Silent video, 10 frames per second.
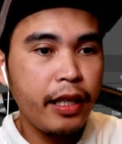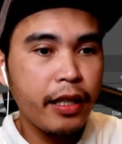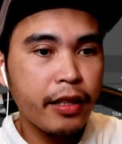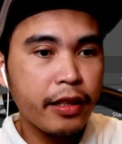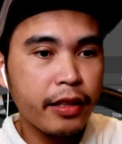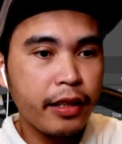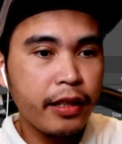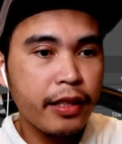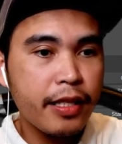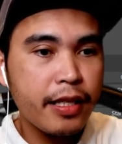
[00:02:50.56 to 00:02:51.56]
here
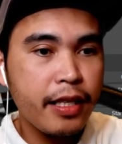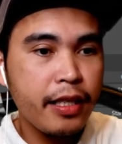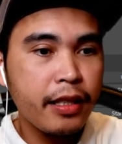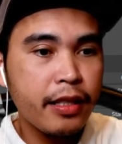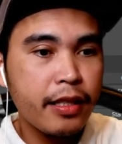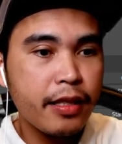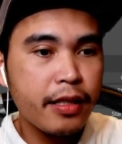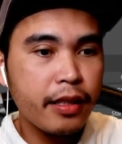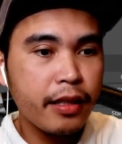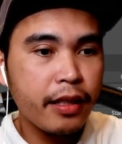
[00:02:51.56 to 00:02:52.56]
in the
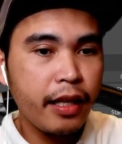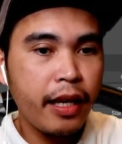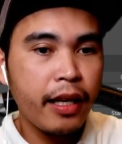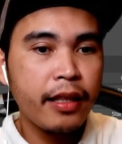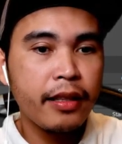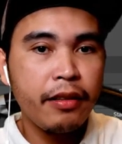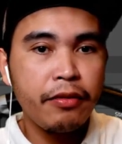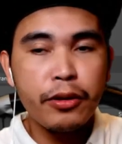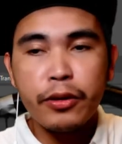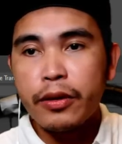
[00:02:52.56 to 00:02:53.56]
scenes, and
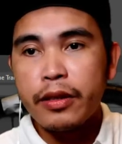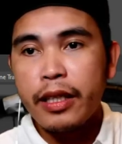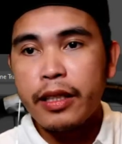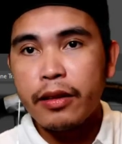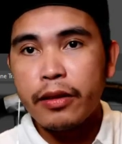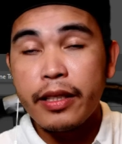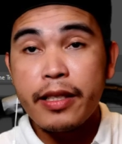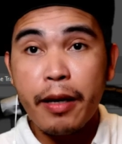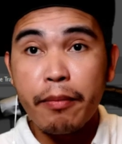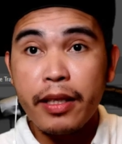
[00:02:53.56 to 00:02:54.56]
if you could take a look,
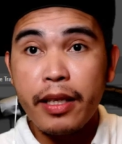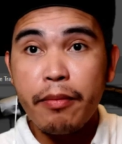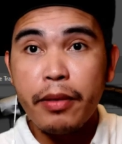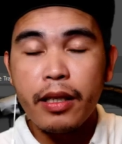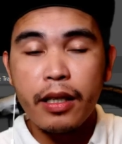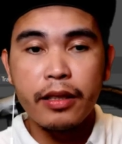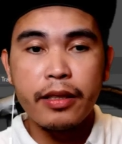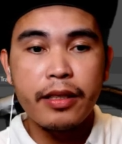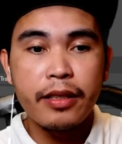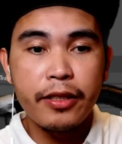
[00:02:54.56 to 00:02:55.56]
it's empty
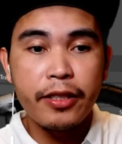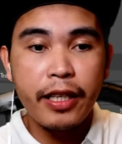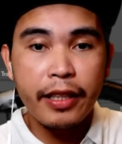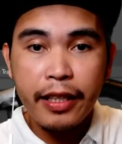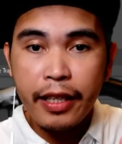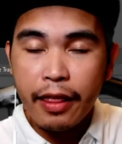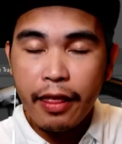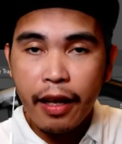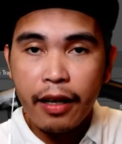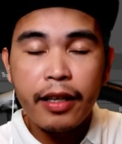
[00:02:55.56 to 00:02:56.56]
because there's nothing
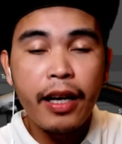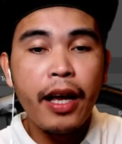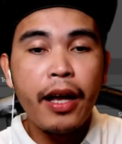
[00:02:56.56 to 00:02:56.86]
yet there.